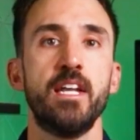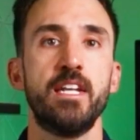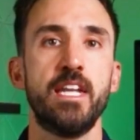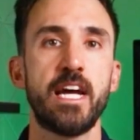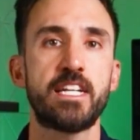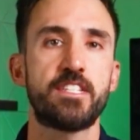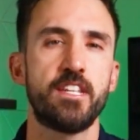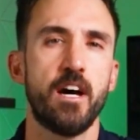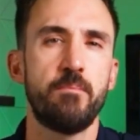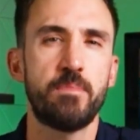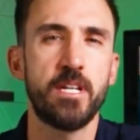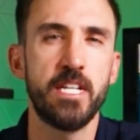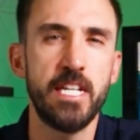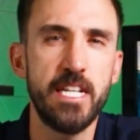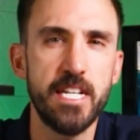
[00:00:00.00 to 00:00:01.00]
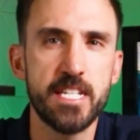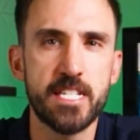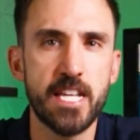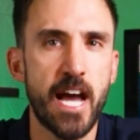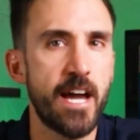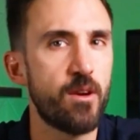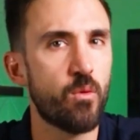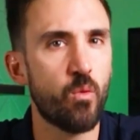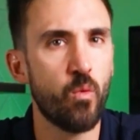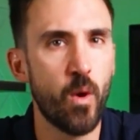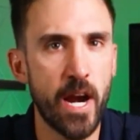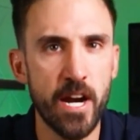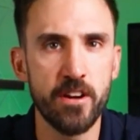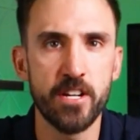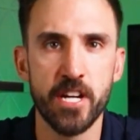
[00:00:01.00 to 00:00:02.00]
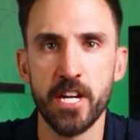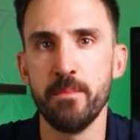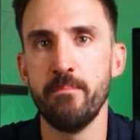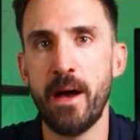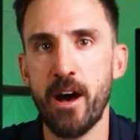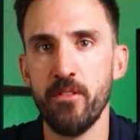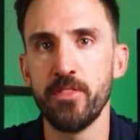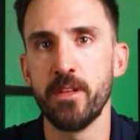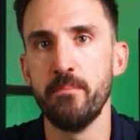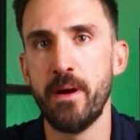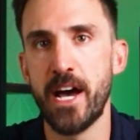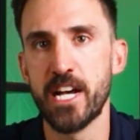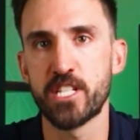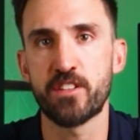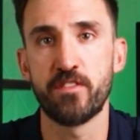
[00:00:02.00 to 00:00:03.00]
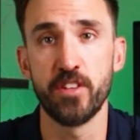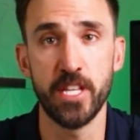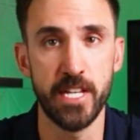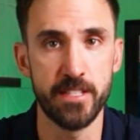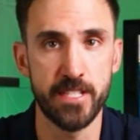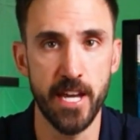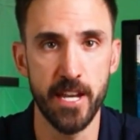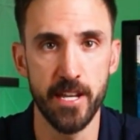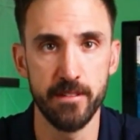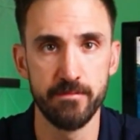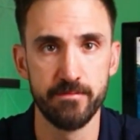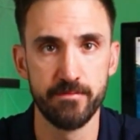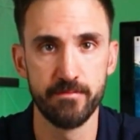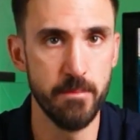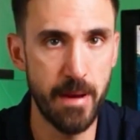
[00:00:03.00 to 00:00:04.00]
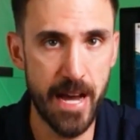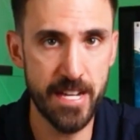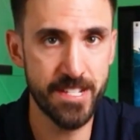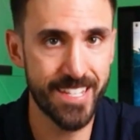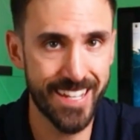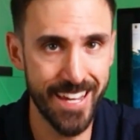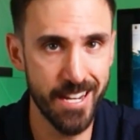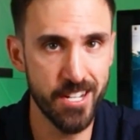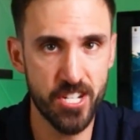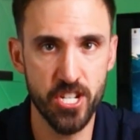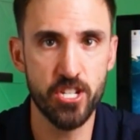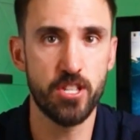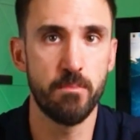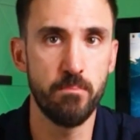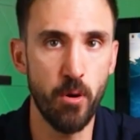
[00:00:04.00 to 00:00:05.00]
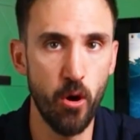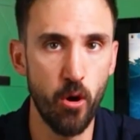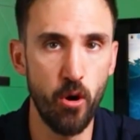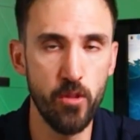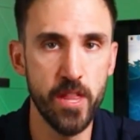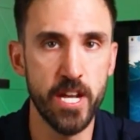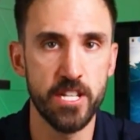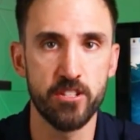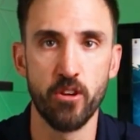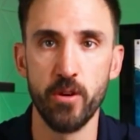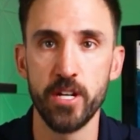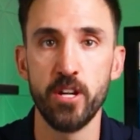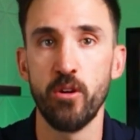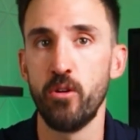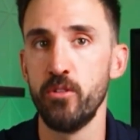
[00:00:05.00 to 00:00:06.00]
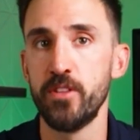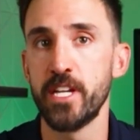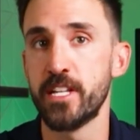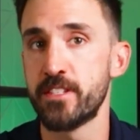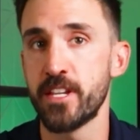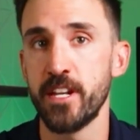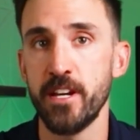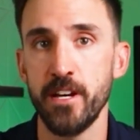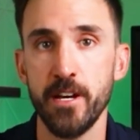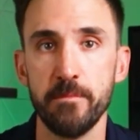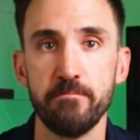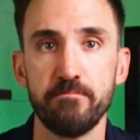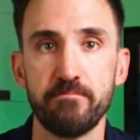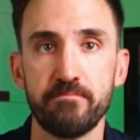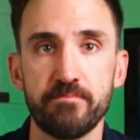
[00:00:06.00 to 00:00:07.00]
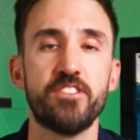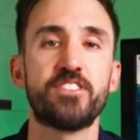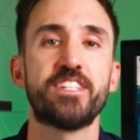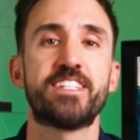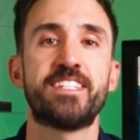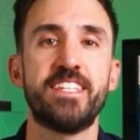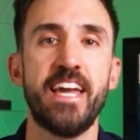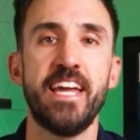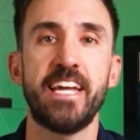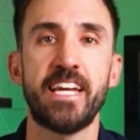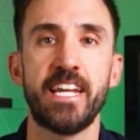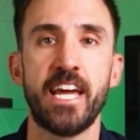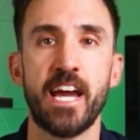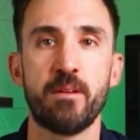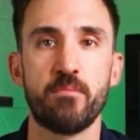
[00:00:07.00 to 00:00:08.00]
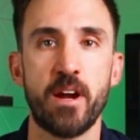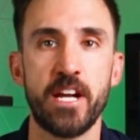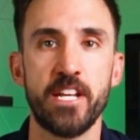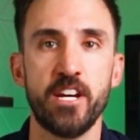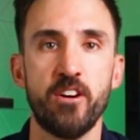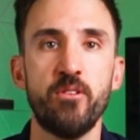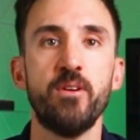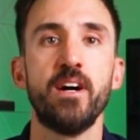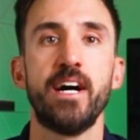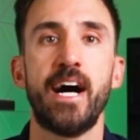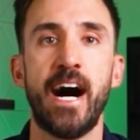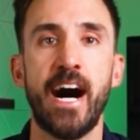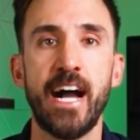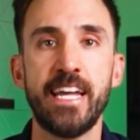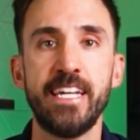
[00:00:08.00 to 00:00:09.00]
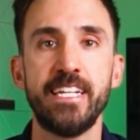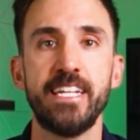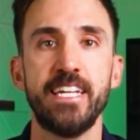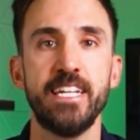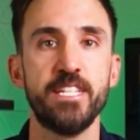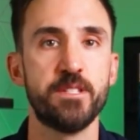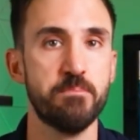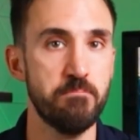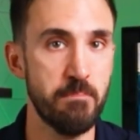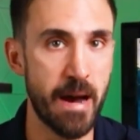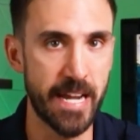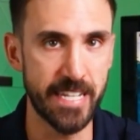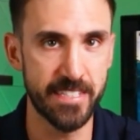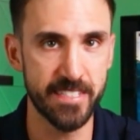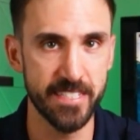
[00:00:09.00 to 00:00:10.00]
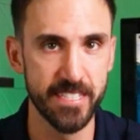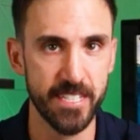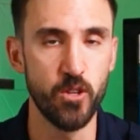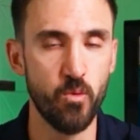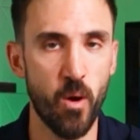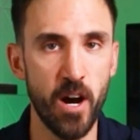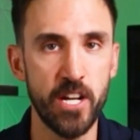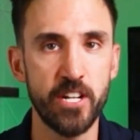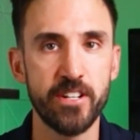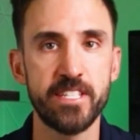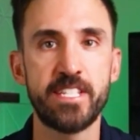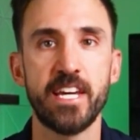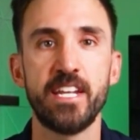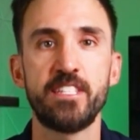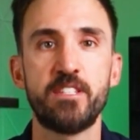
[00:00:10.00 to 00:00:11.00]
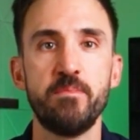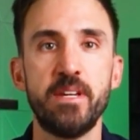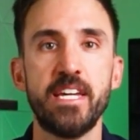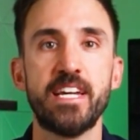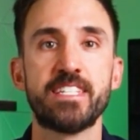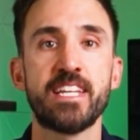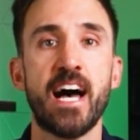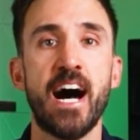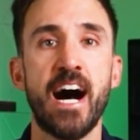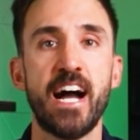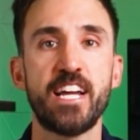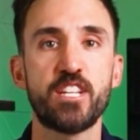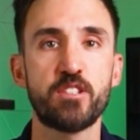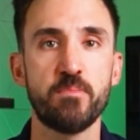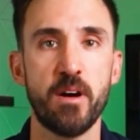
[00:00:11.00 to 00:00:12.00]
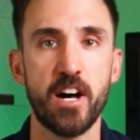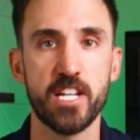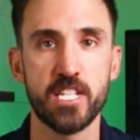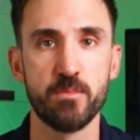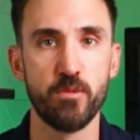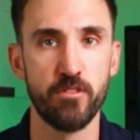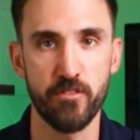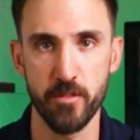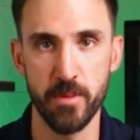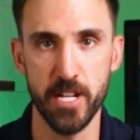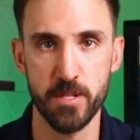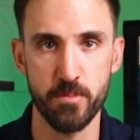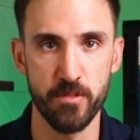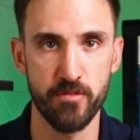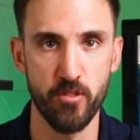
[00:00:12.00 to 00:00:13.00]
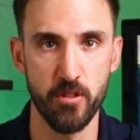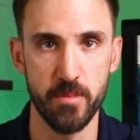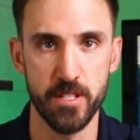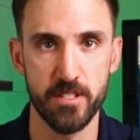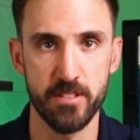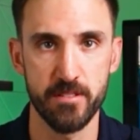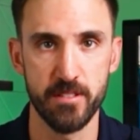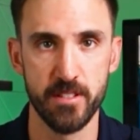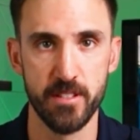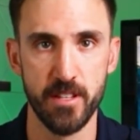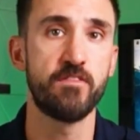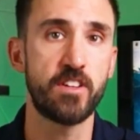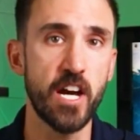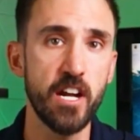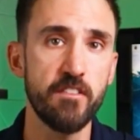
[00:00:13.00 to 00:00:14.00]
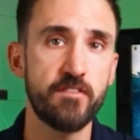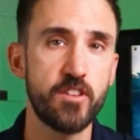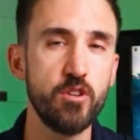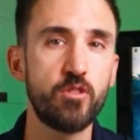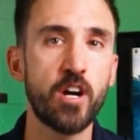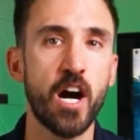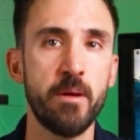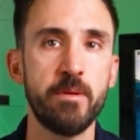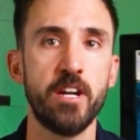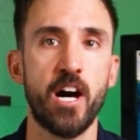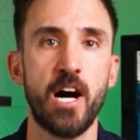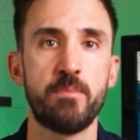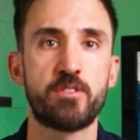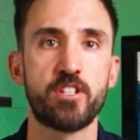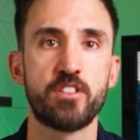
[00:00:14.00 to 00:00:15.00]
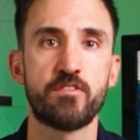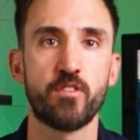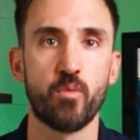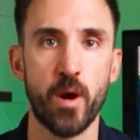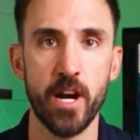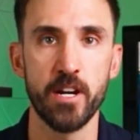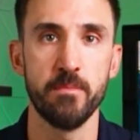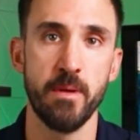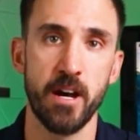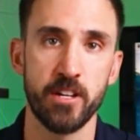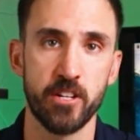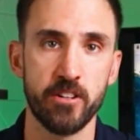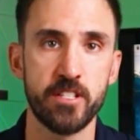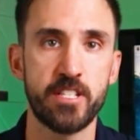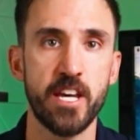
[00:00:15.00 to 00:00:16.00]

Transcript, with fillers: Next up, you need to decide where you're gonna mount the mast for the antenna. The mast, again, is just the pole that is going to hold the antenna up. There's a saying in ham radio, height is might. You want your antenna to be as high as possible for best performance. You've got a few common options for where to mount your